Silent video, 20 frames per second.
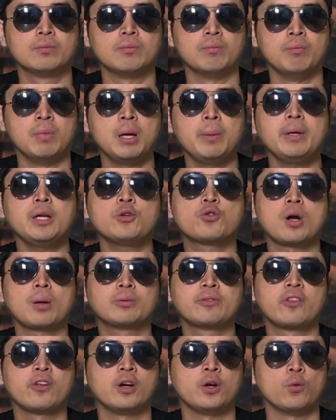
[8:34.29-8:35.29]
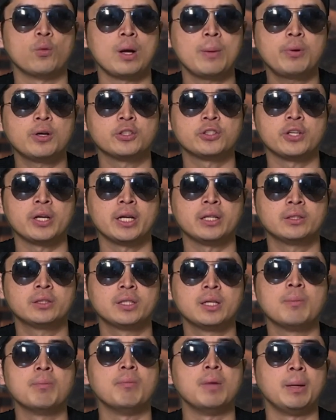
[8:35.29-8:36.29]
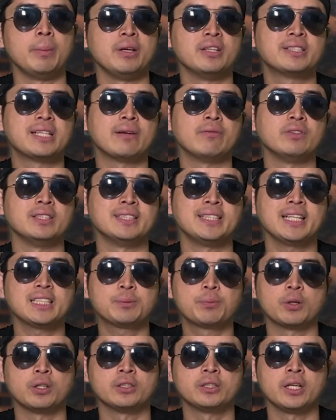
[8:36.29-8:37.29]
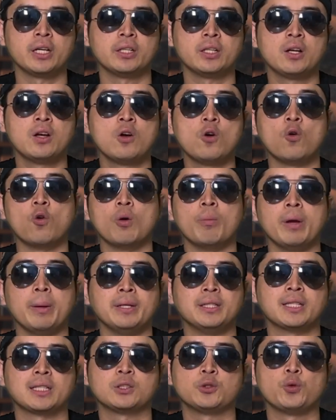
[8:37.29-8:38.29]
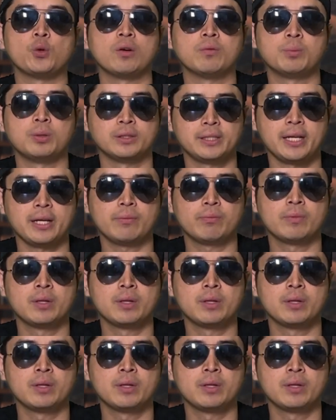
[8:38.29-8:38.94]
Maybe it drops 31%, maybe 76%, or maybe just 12%.